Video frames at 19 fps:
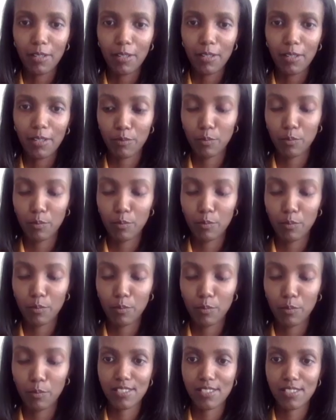the
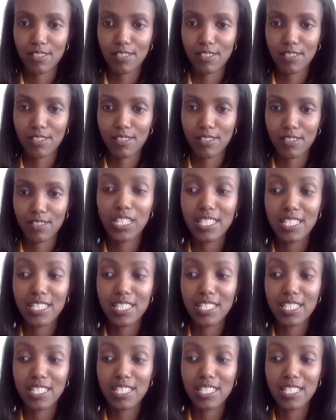process of actually setting
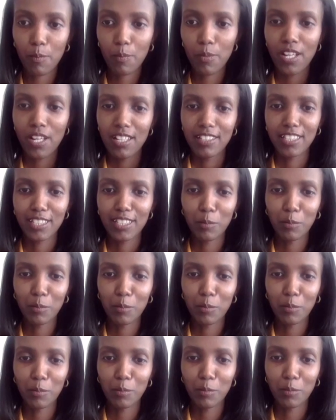up the Commission?
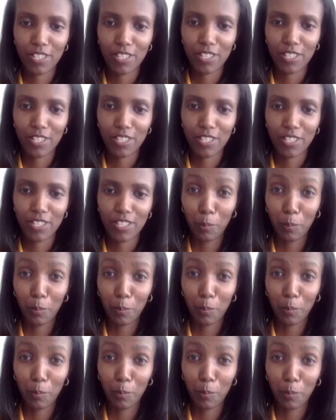Obviously, we didn't. The
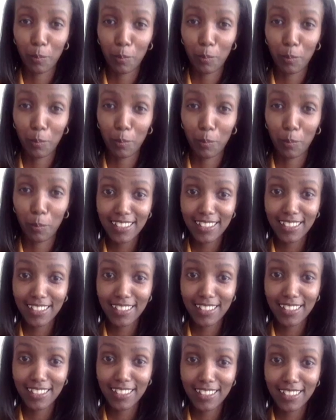preparation was
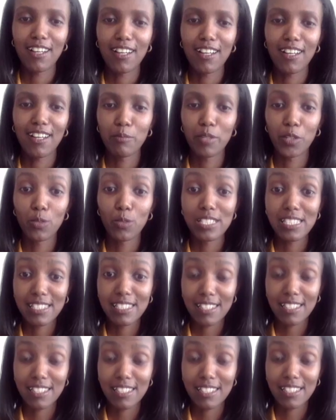done, but it
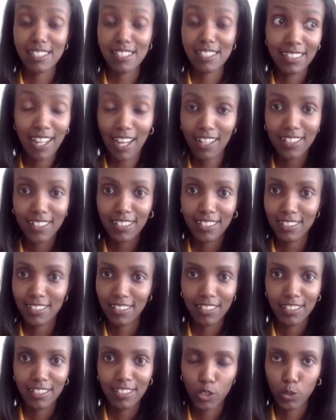was done not in
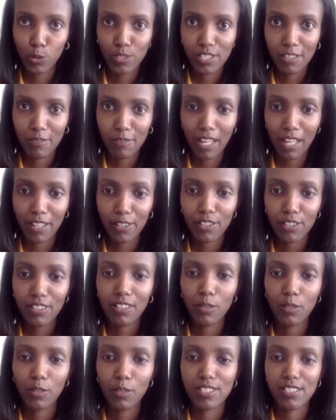an inclusive manner.
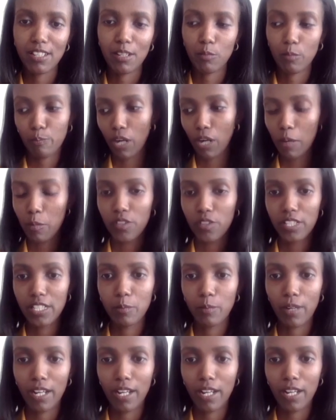It was done primarily
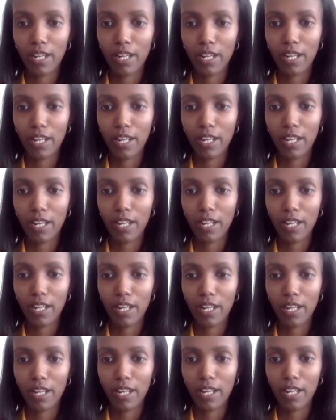by the current
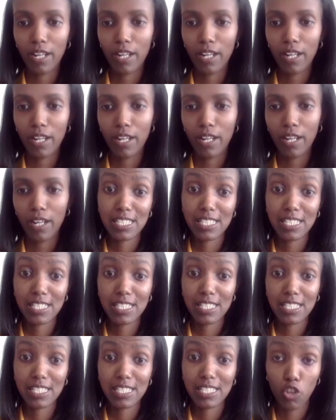government using the
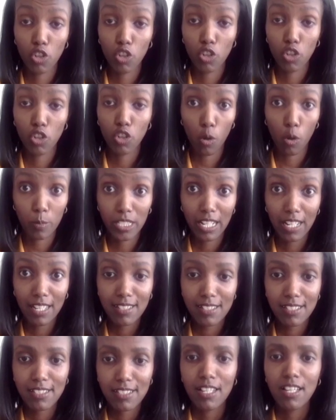institutions that it
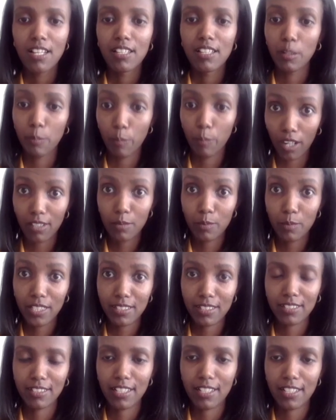dominates, the
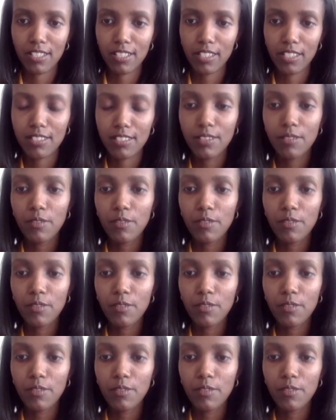parliament and the executive.